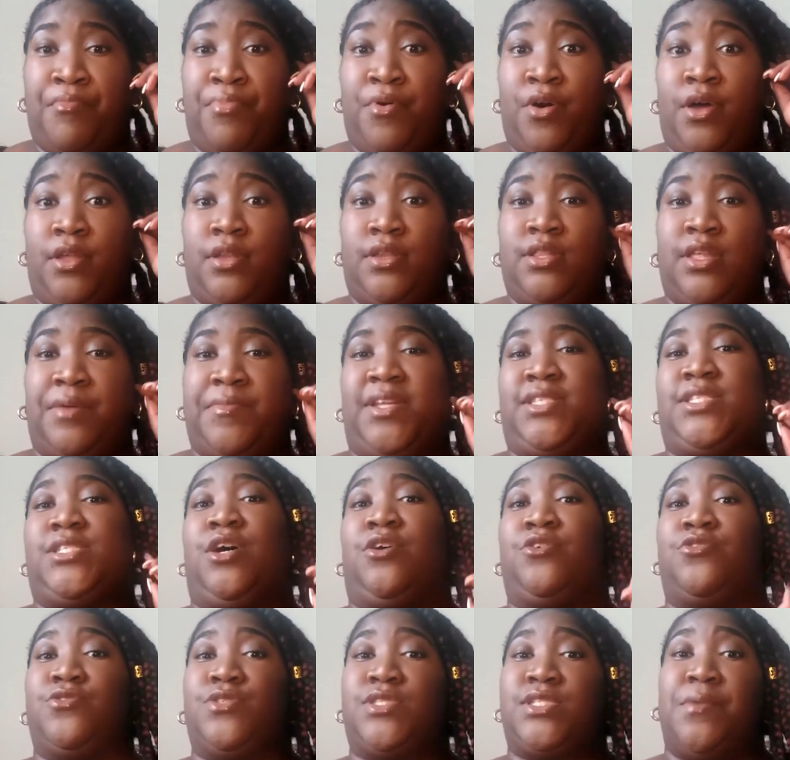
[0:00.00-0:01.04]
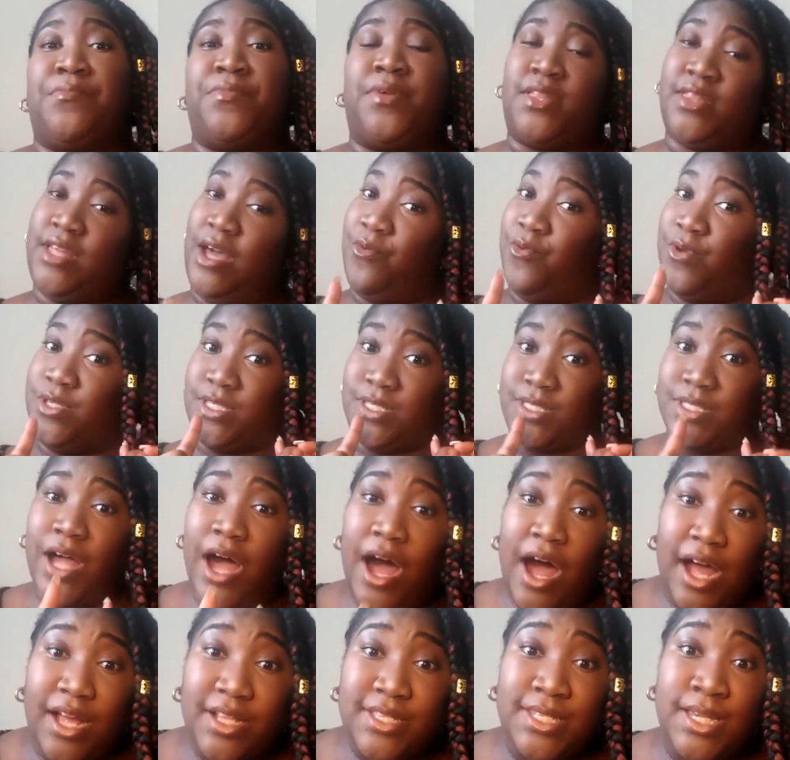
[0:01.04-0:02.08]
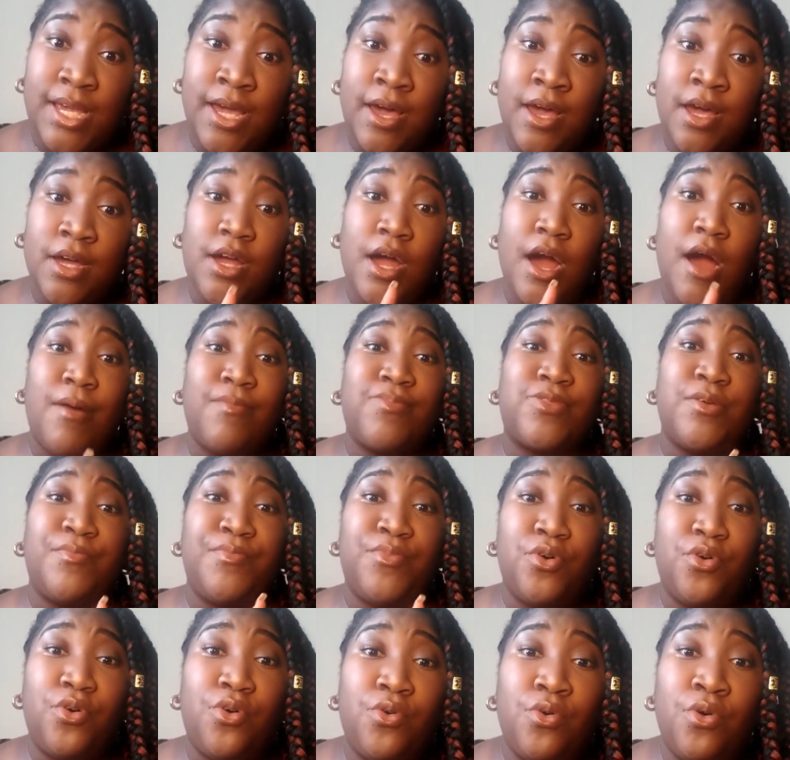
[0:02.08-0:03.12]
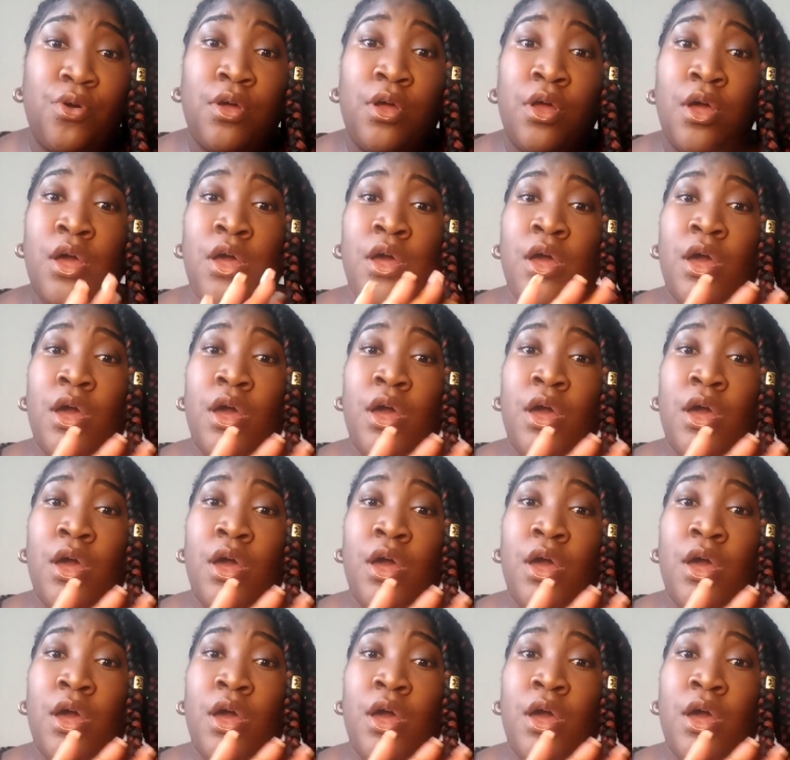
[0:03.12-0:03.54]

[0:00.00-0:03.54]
But let me tell you something that was not comfortable.